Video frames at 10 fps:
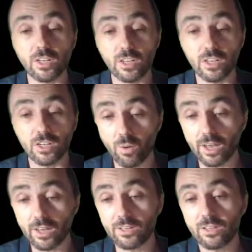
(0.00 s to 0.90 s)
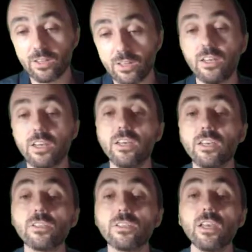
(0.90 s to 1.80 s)
incorrect
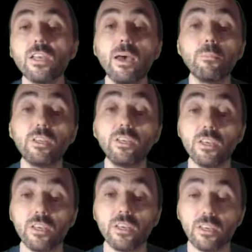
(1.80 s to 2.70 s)
is empty